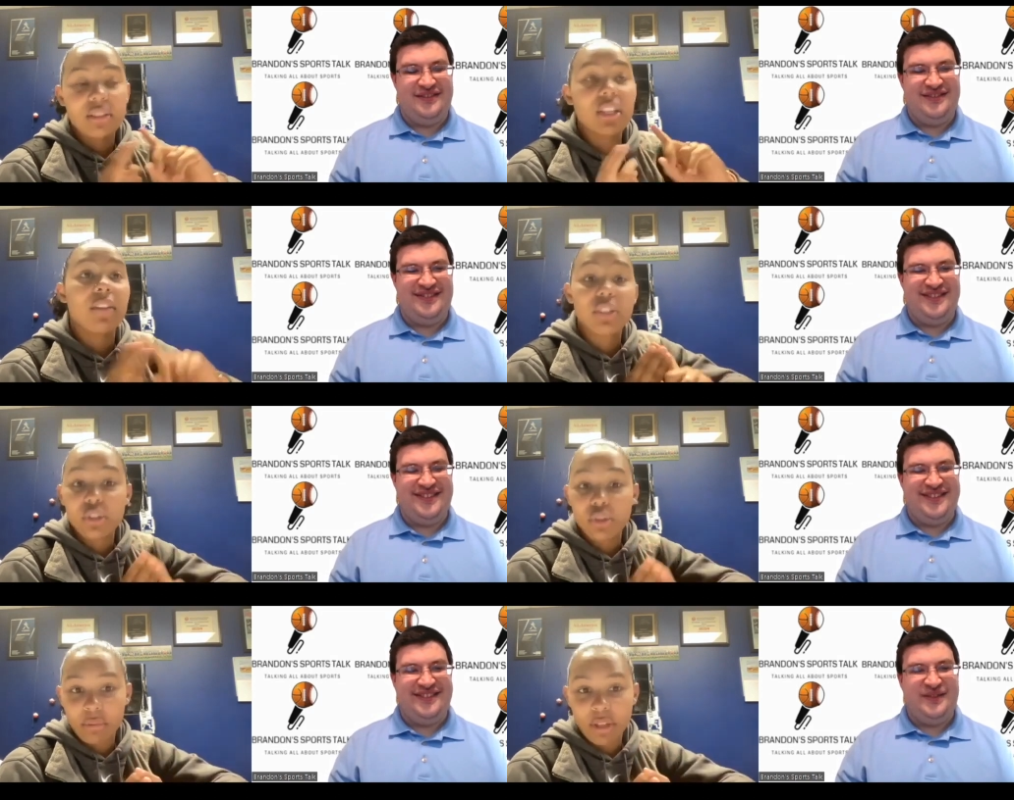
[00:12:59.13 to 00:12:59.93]
Speaker 1: Tufts is
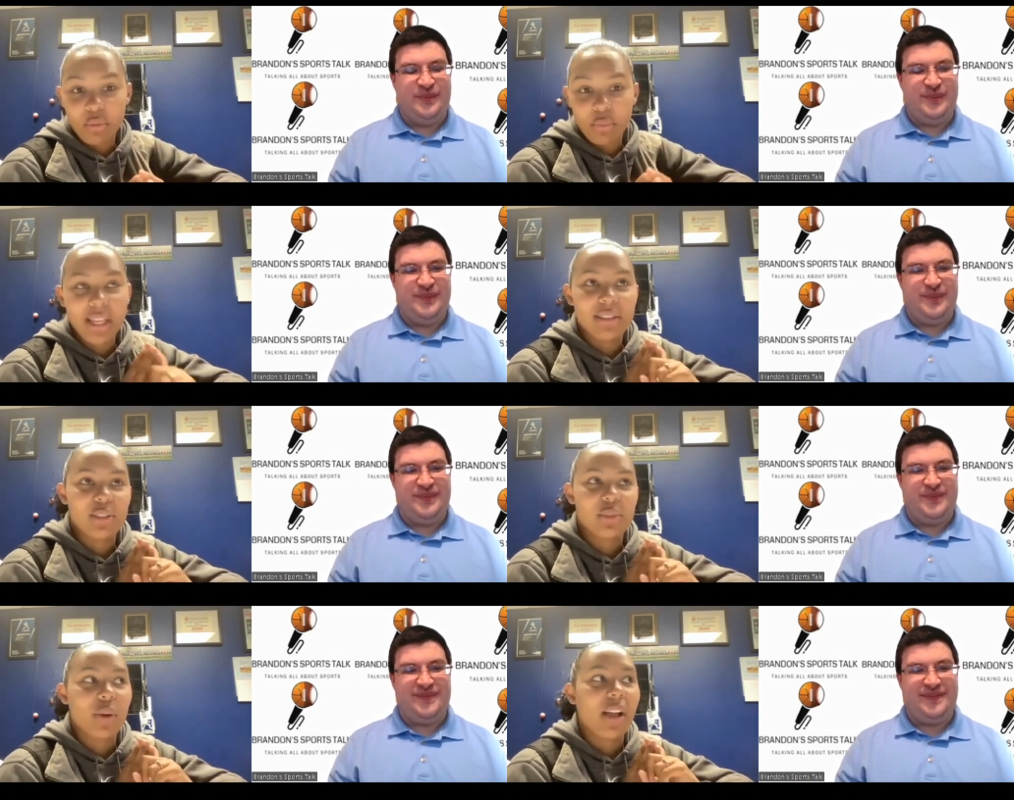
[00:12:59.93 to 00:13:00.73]
normally on the weekends
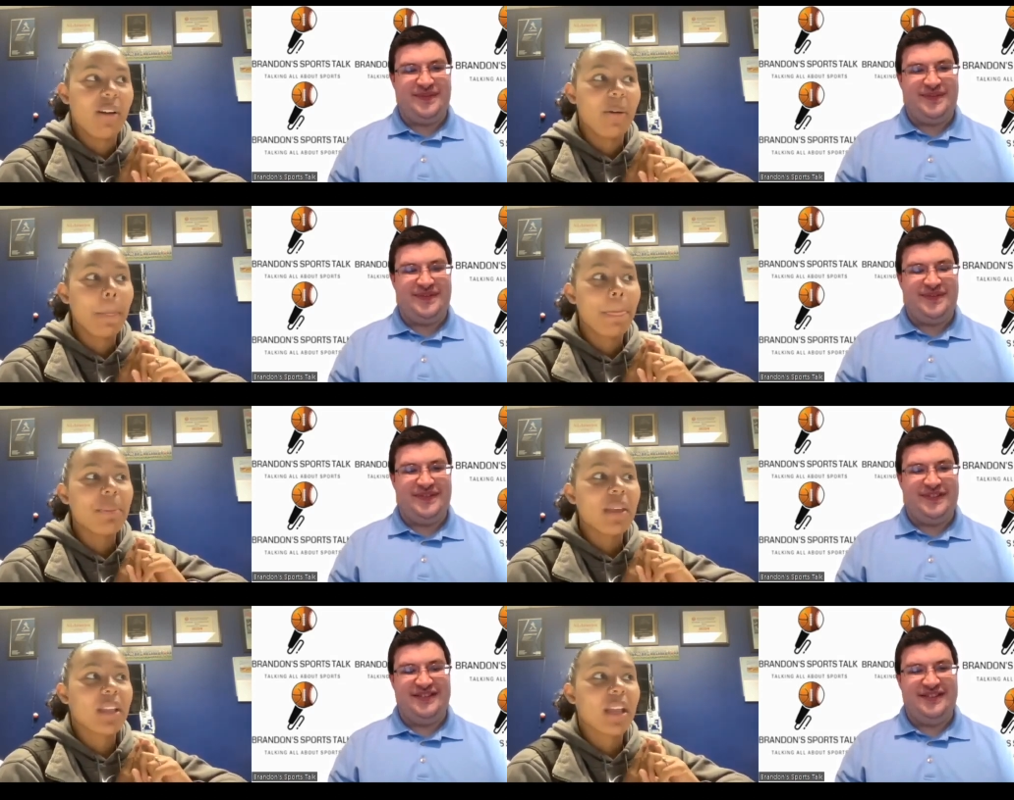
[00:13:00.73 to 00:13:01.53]
as well.
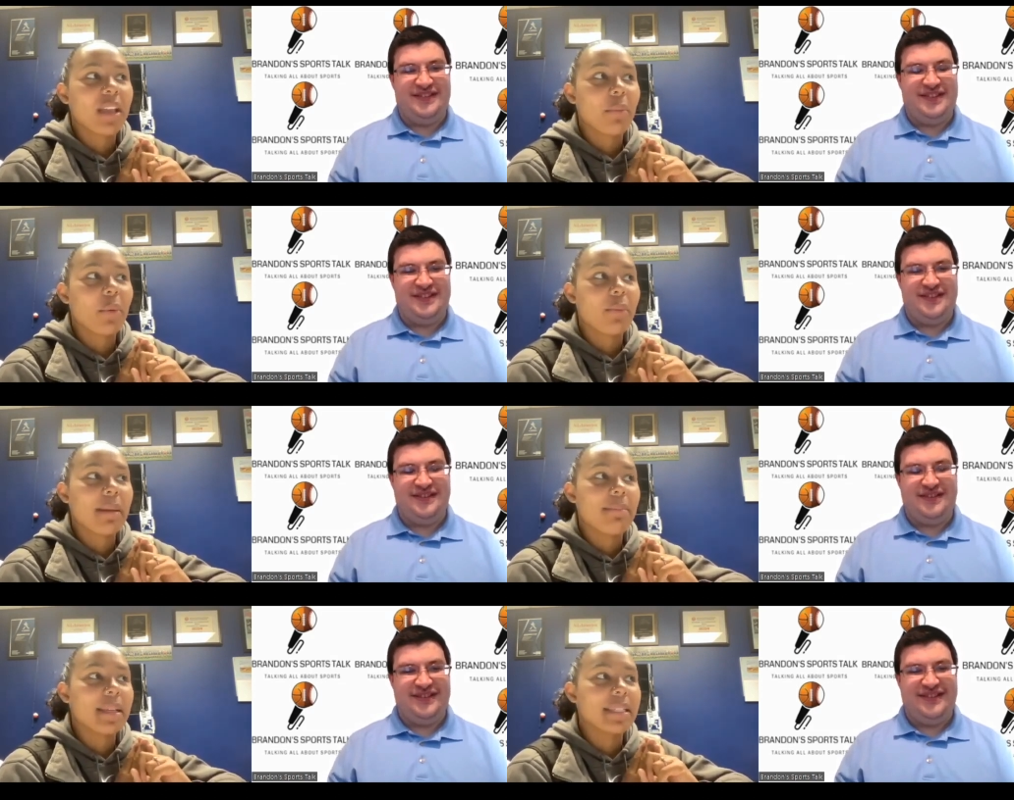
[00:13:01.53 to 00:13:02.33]
And who am I
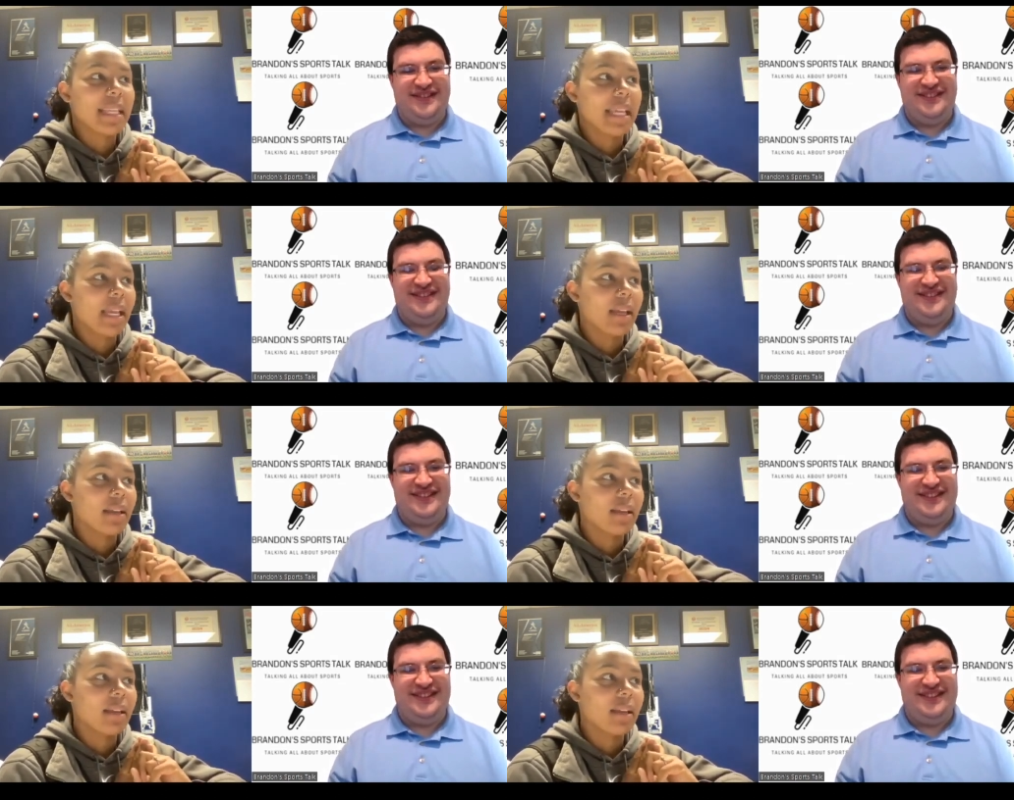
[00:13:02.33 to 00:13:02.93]
missing?